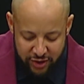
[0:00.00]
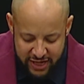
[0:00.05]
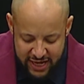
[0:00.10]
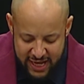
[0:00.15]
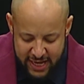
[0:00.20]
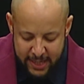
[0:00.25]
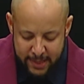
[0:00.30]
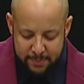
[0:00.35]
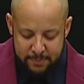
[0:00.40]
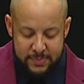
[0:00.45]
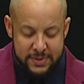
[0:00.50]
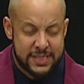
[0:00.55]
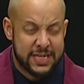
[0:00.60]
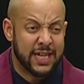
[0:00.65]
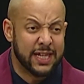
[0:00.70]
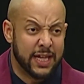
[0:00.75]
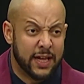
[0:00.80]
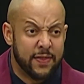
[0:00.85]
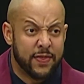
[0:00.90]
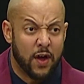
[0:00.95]
name
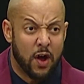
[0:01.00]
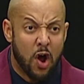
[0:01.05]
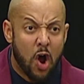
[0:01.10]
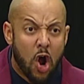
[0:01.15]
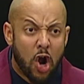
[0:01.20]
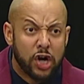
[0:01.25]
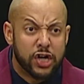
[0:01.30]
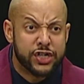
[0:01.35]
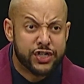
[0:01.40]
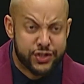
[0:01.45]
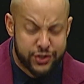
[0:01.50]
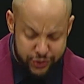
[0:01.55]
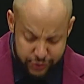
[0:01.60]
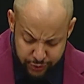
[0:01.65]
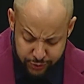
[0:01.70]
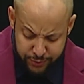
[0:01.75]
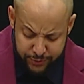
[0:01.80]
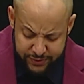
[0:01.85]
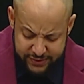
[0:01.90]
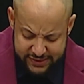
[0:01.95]
telling the harsh
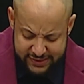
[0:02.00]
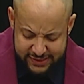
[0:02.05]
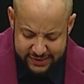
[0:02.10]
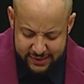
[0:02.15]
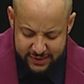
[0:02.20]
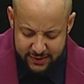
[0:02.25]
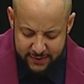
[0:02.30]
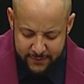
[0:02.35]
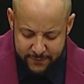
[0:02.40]
truths